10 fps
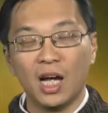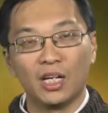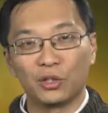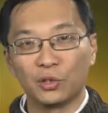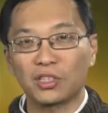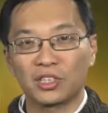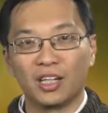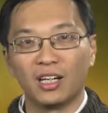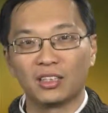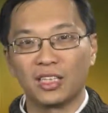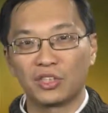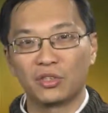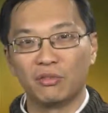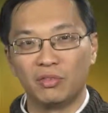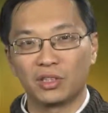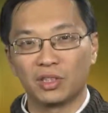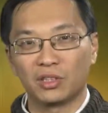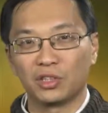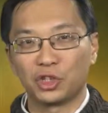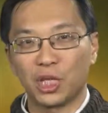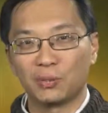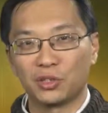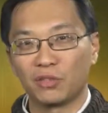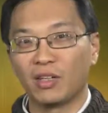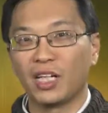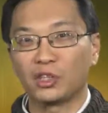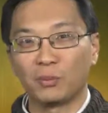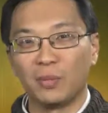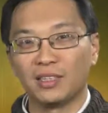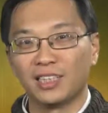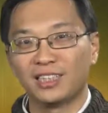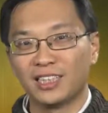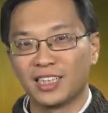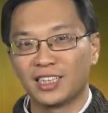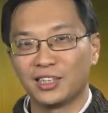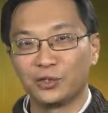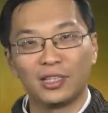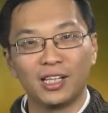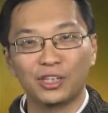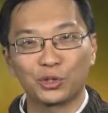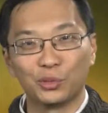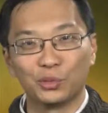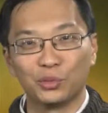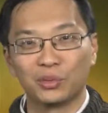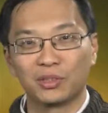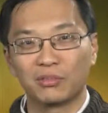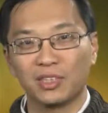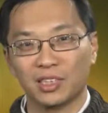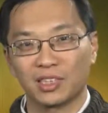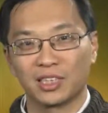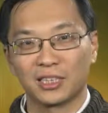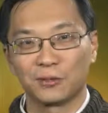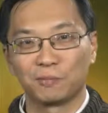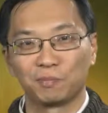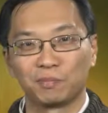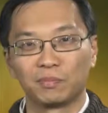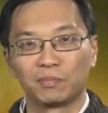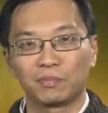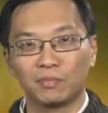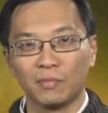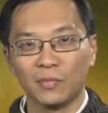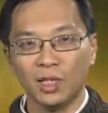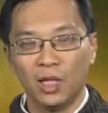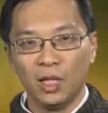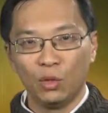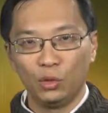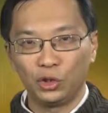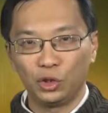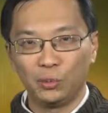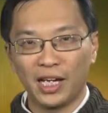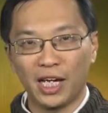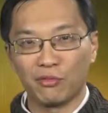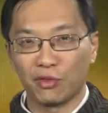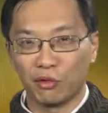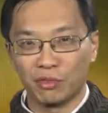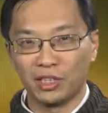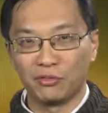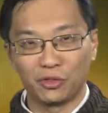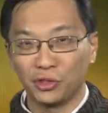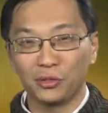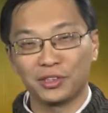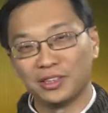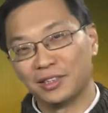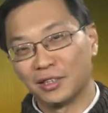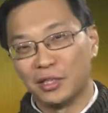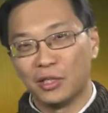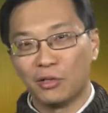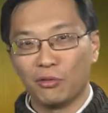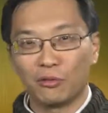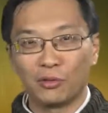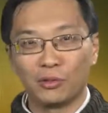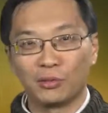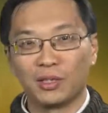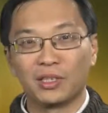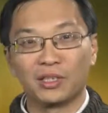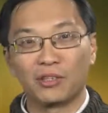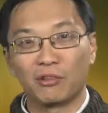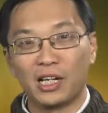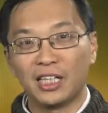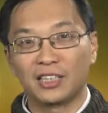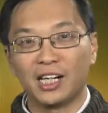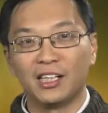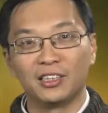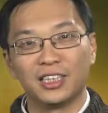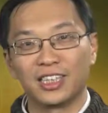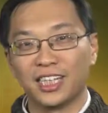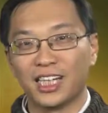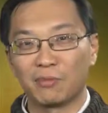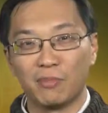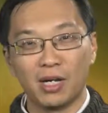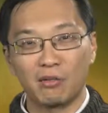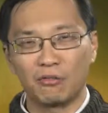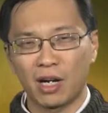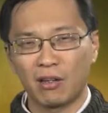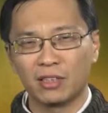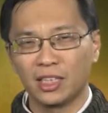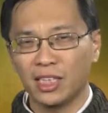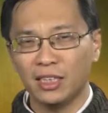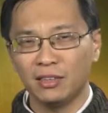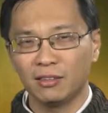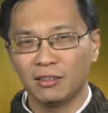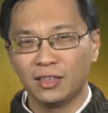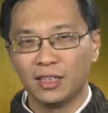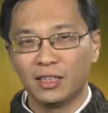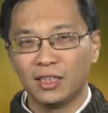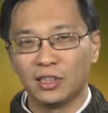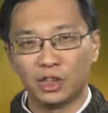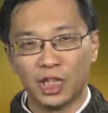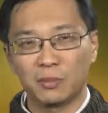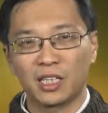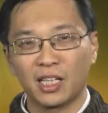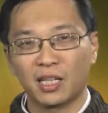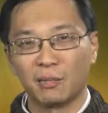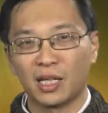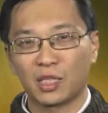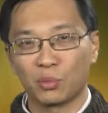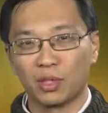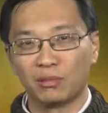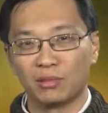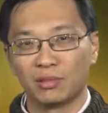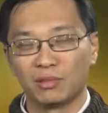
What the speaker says: A good start is to visit the chapters of electromagnetics in your high school's physics, which you may have already forgotten, of course, but the great scientists like Michael Faraday and James Clerk Maxwell